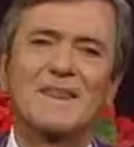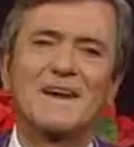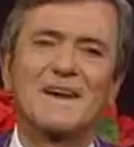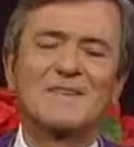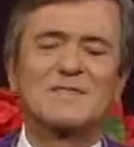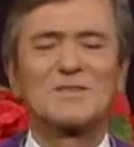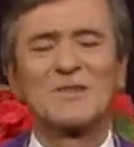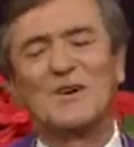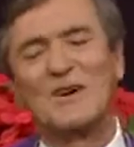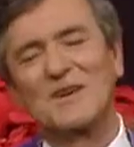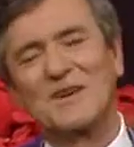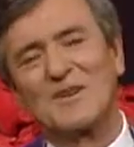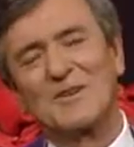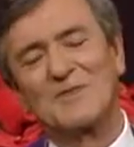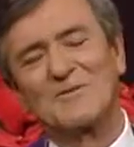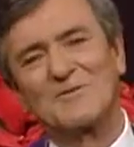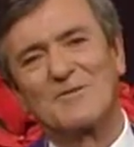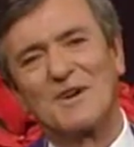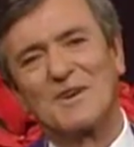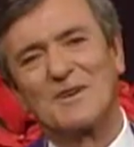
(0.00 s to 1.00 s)
I saw
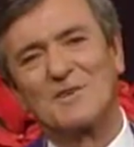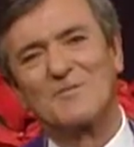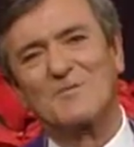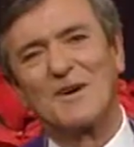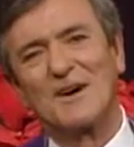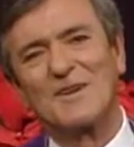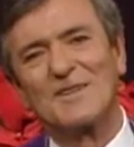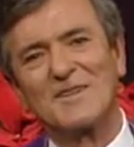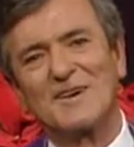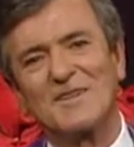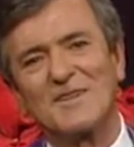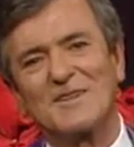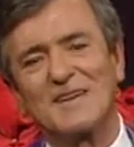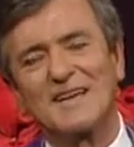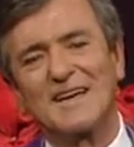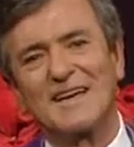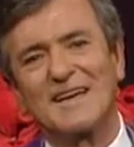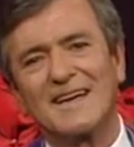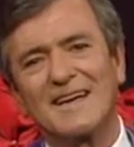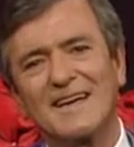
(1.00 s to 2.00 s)
another friend of mine the other
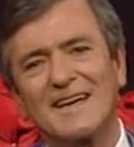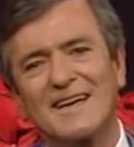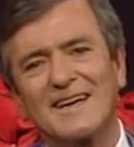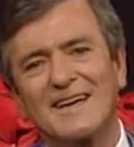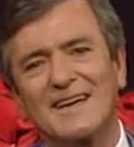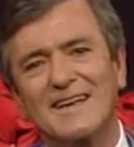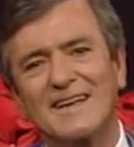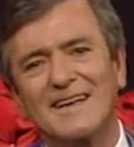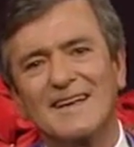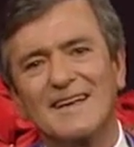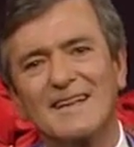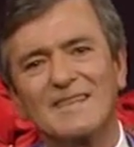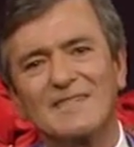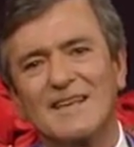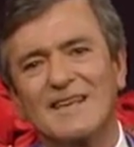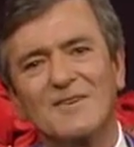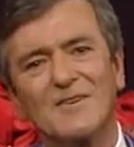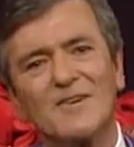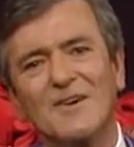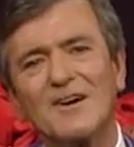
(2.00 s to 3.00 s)
day, and he
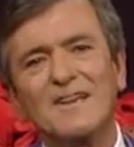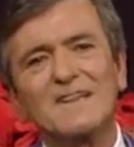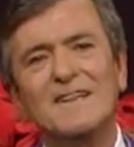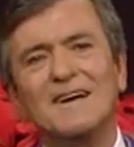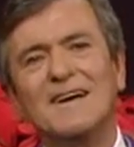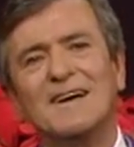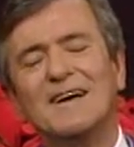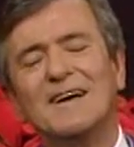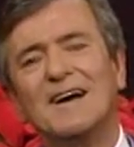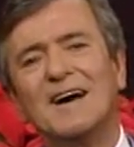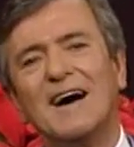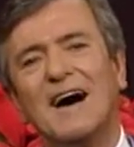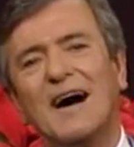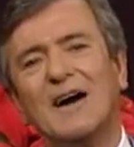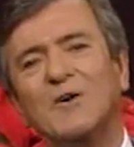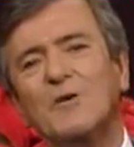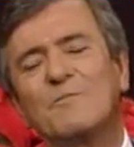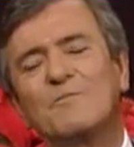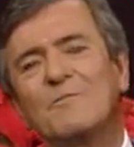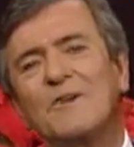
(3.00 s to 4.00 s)
said, Lloyd, I
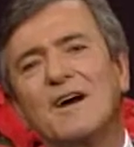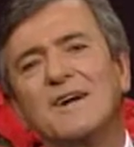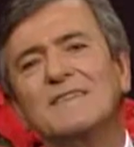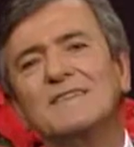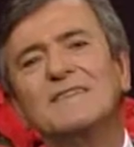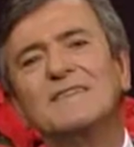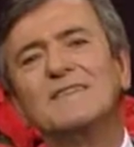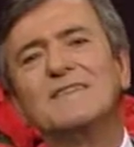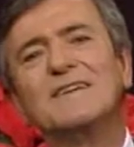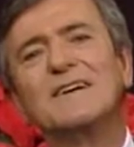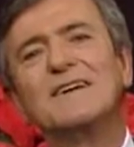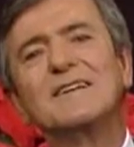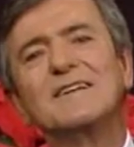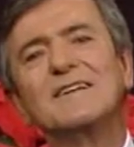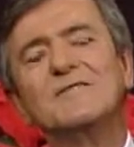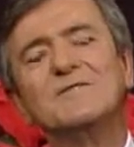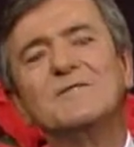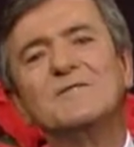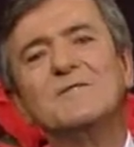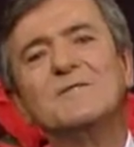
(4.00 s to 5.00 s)
hope
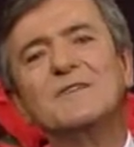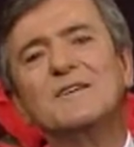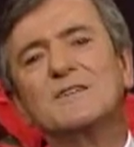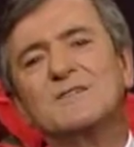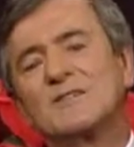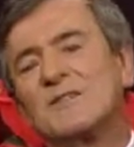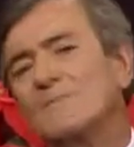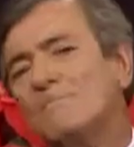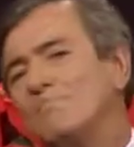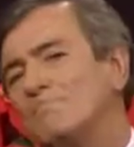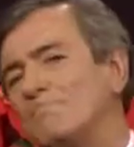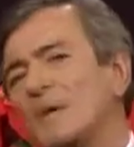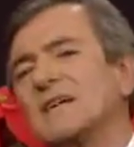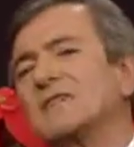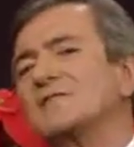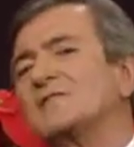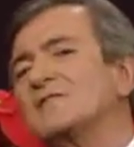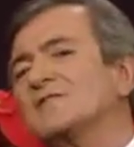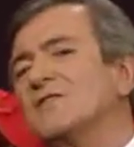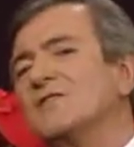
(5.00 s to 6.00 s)
1992 is the
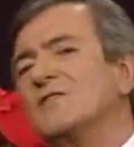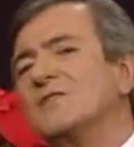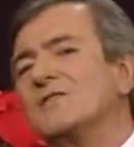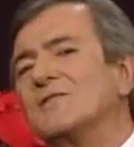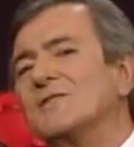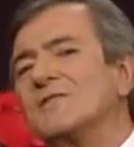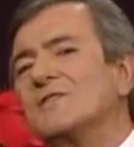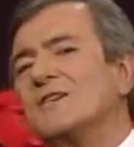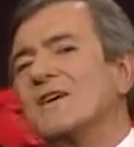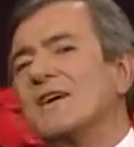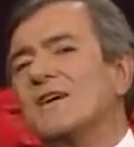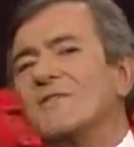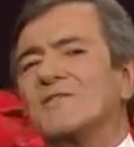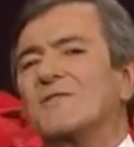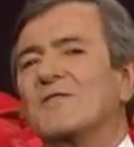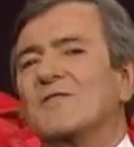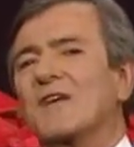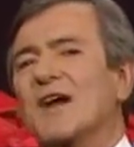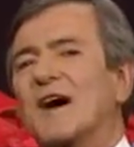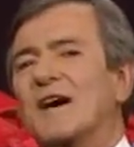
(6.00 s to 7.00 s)
best year of
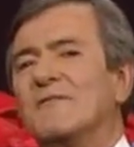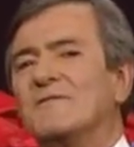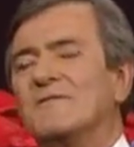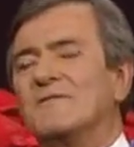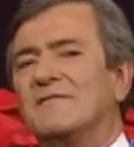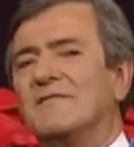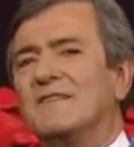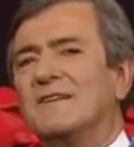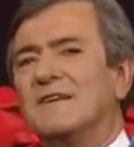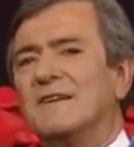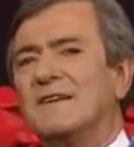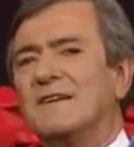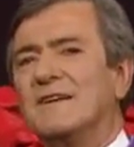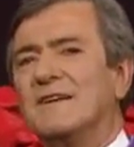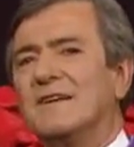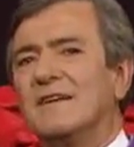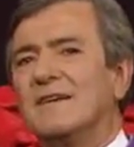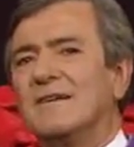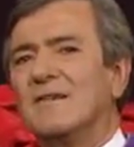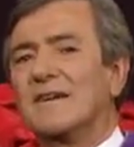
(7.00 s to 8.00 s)
your life.
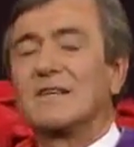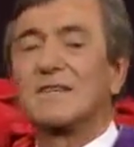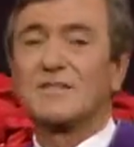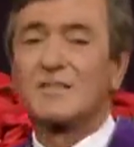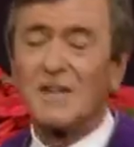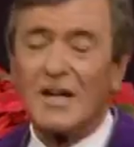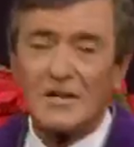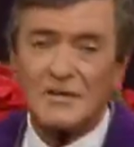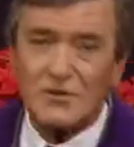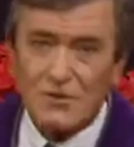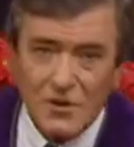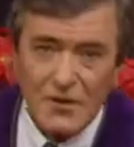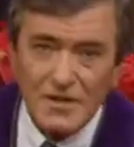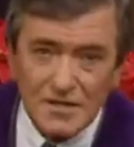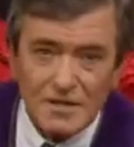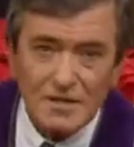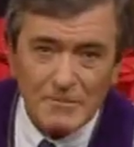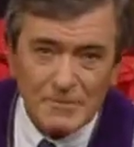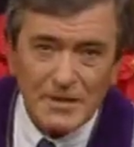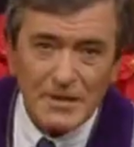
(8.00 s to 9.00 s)
Well, it's not
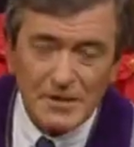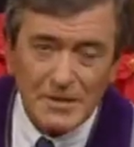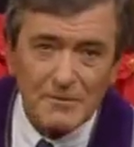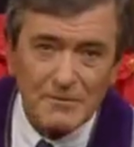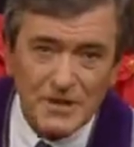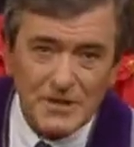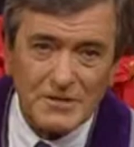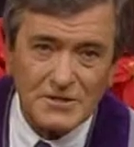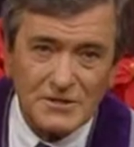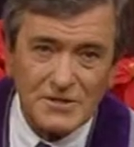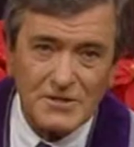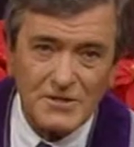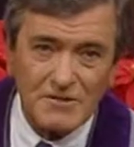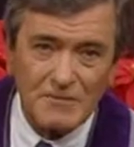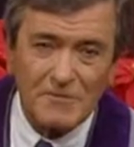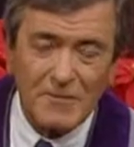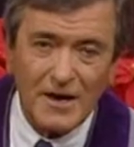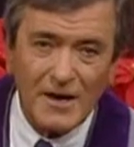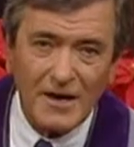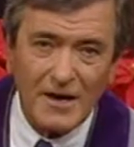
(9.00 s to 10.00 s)
going to be the best year
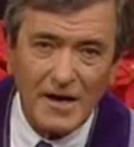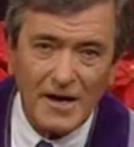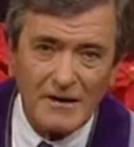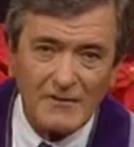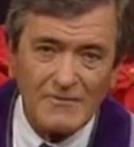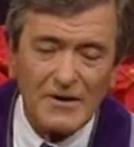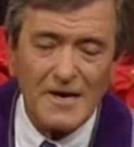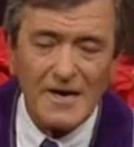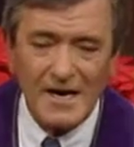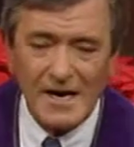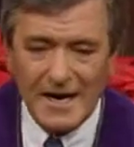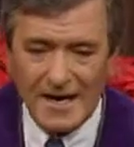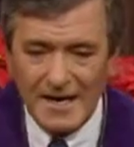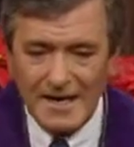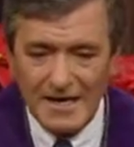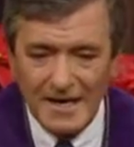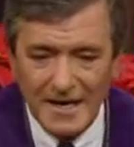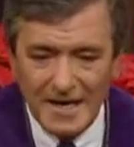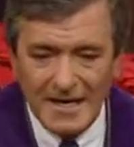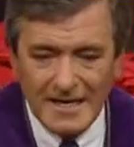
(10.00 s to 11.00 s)
of my life
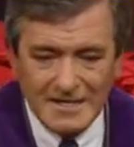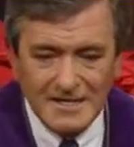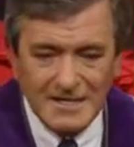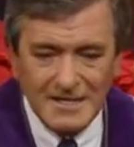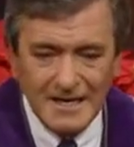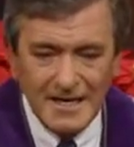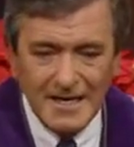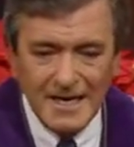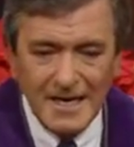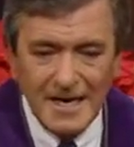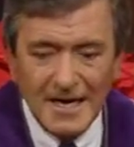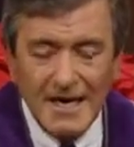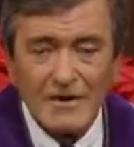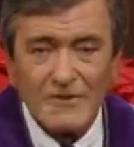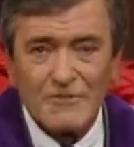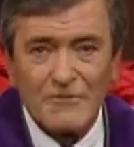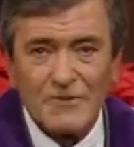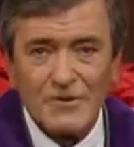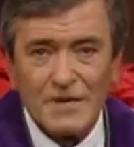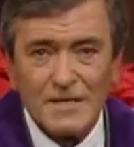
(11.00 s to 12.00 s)
unless
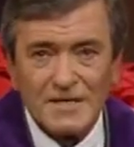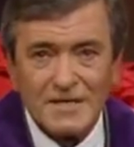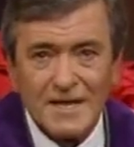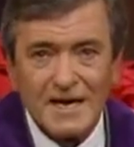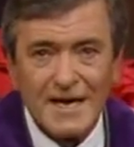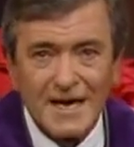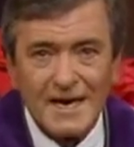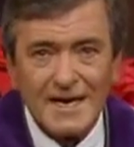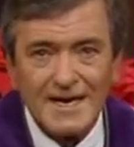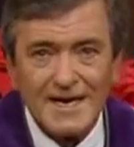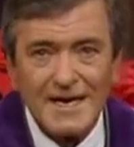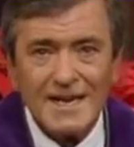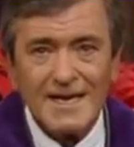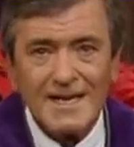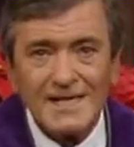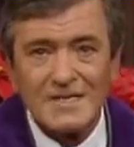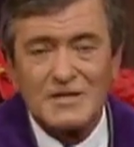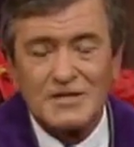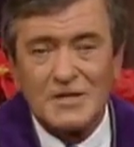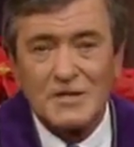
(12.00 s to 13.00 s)
every day
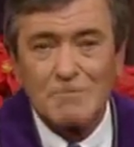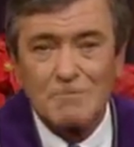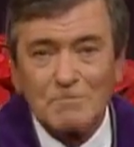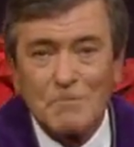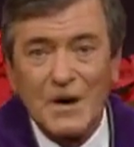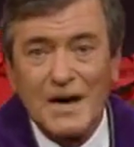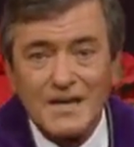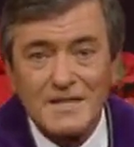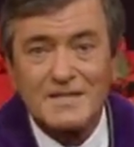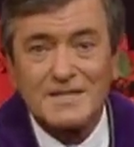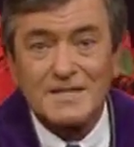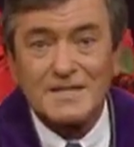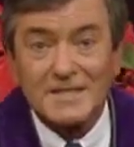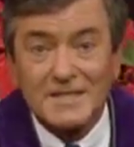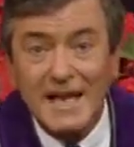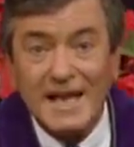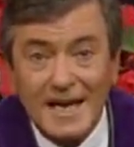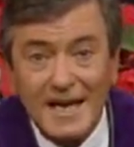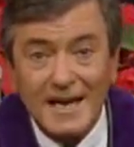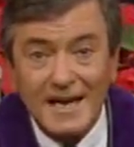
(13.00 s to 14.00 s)
is the best
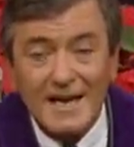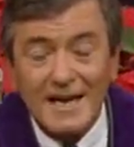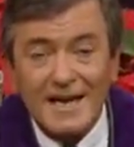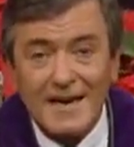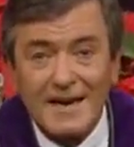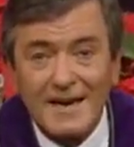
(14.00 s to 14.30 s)
day